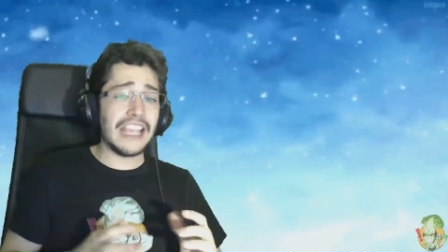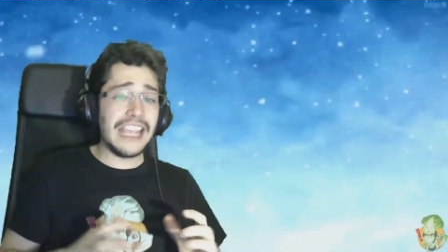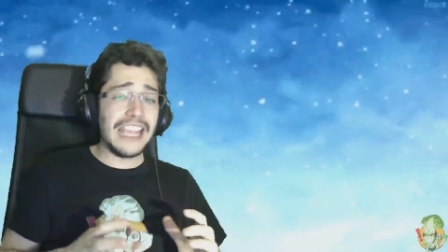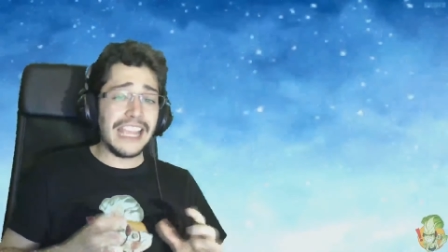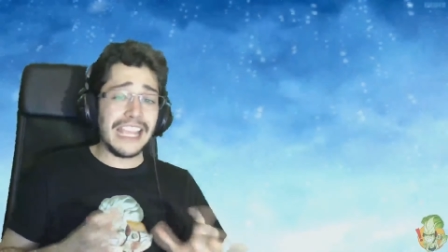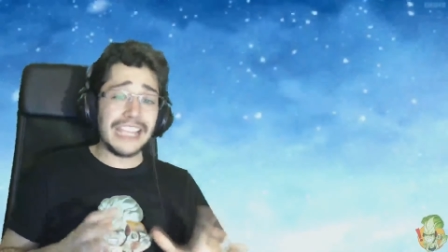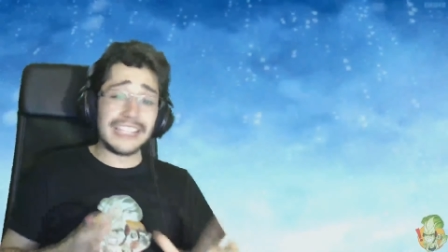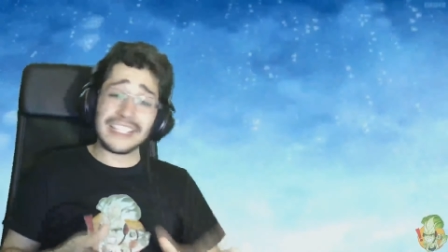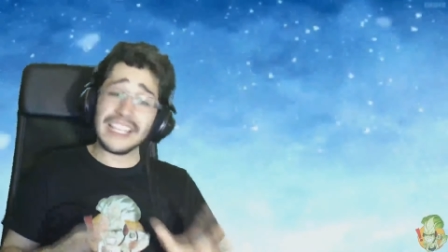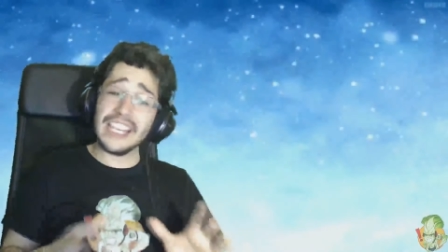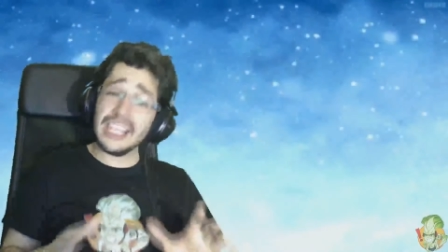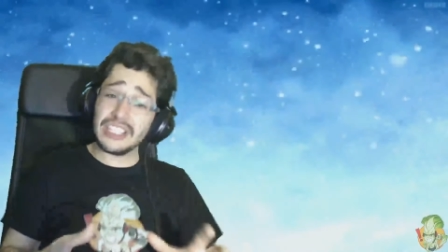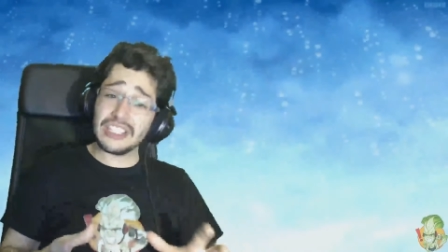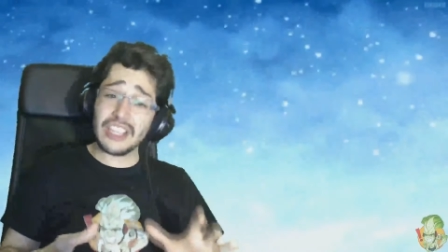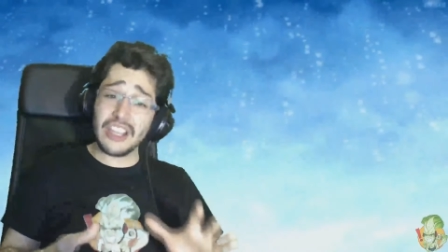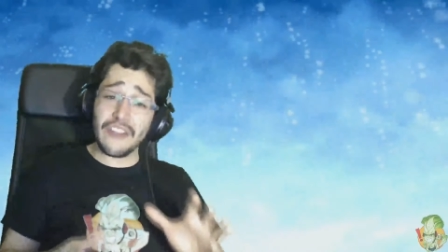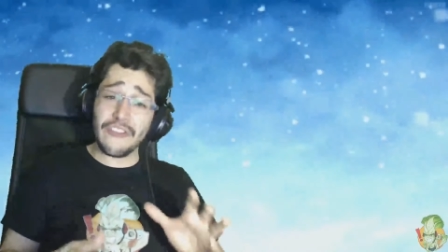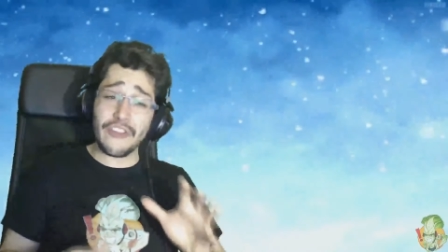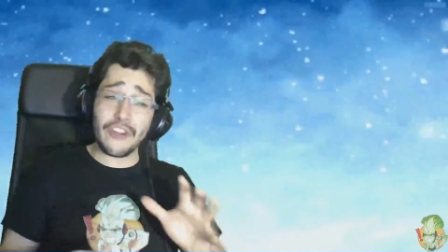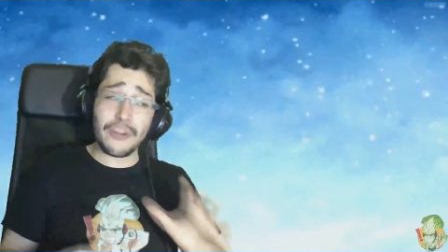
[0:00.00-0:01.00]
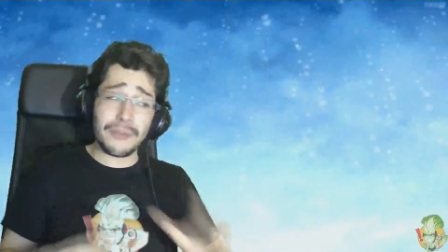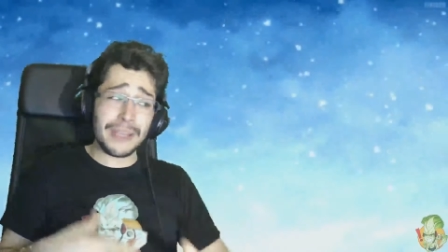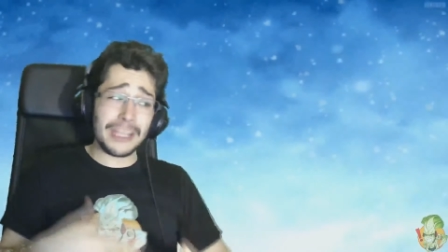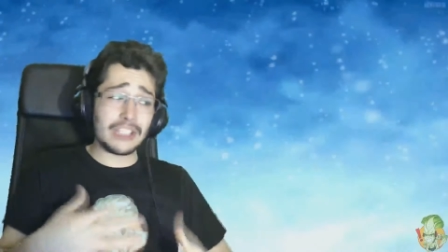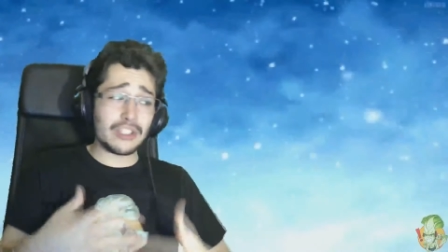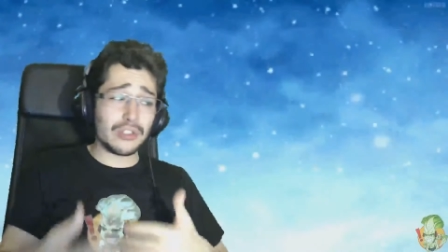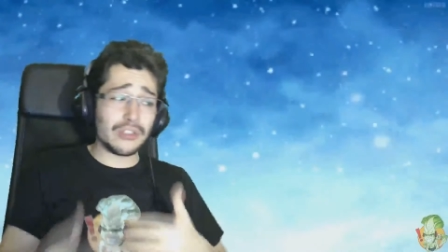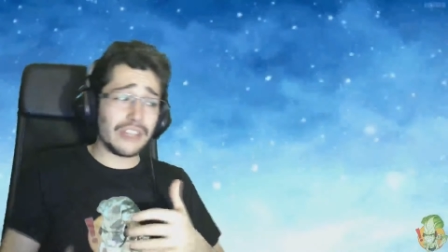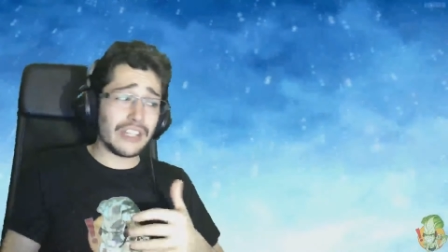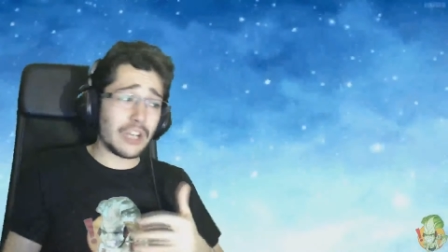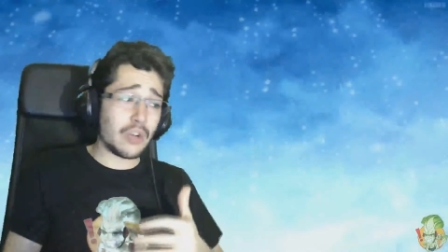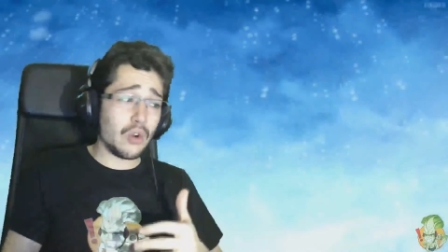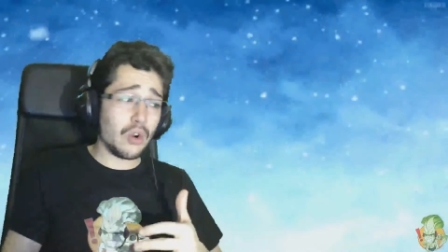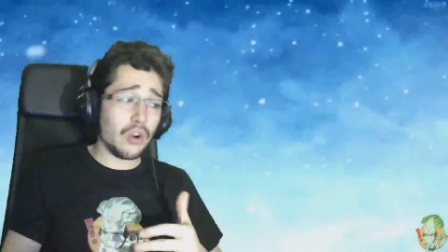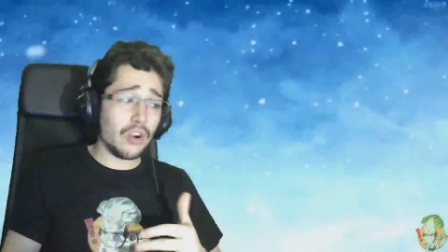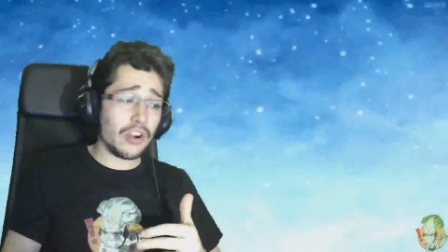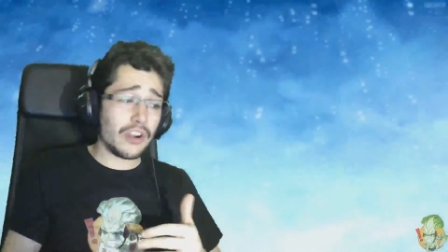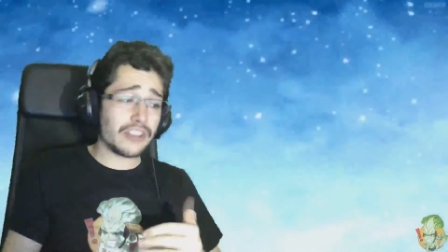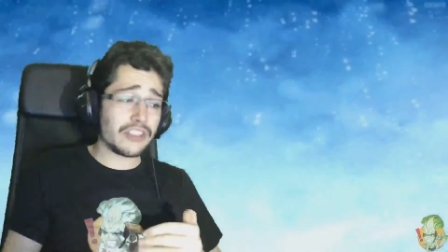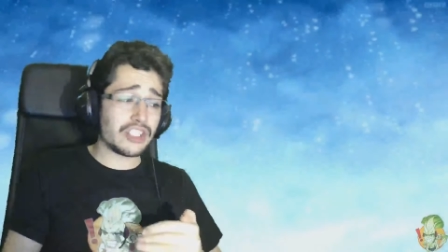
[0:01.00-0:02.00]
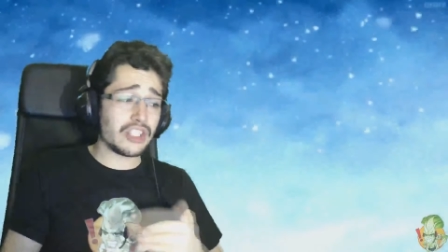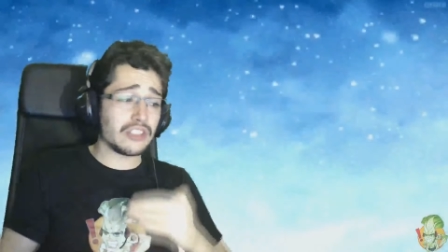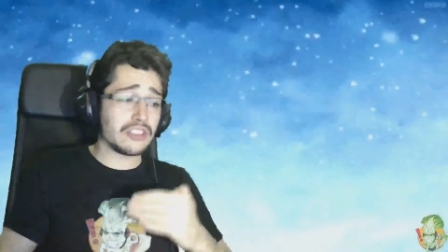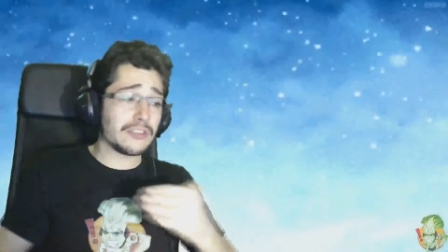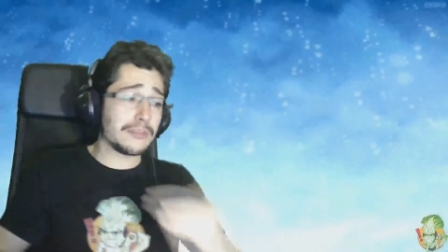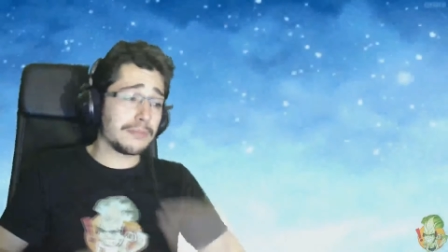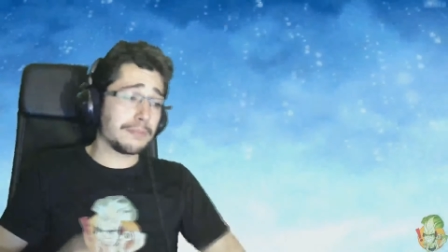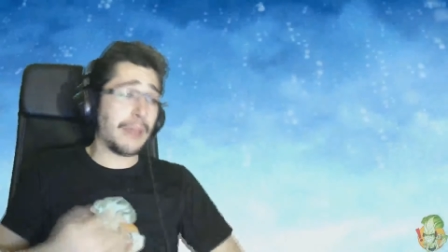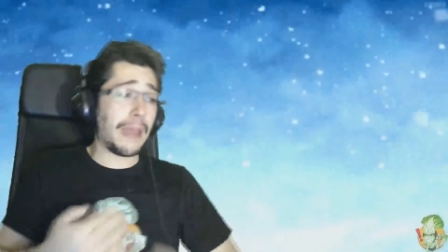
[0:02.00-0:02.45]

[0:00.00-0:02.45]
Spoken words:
it's easier for me to record just